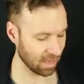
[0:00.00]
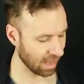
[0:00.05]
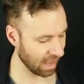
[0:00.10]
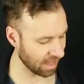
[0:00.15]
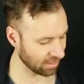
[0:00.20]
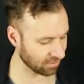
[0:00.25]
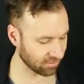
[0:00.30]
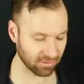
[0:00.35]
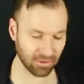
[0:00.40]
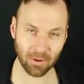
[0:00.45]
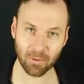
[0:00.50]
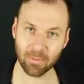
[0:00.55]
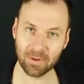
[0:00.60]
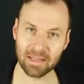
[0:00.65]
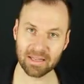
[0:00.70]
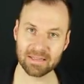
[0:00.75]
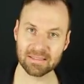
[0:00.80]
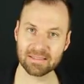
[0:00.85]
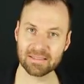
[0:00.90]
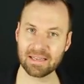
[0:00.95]
And there's
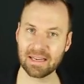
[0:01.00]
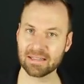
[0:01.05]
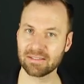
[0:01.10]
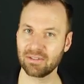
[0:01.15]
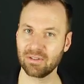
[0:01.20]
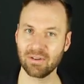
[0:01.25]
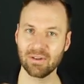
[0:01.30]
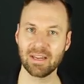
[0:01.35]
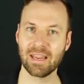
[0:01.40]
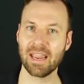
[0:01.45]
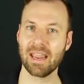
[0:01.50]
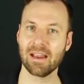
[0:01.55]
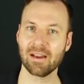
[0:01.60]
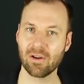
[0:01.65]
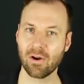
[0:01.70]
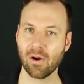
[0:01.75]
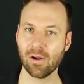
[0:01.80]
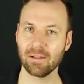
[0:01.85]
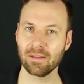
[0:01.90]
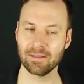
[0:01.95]
already a 6, so you can't
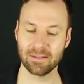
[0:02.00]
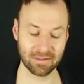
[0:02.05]
call it,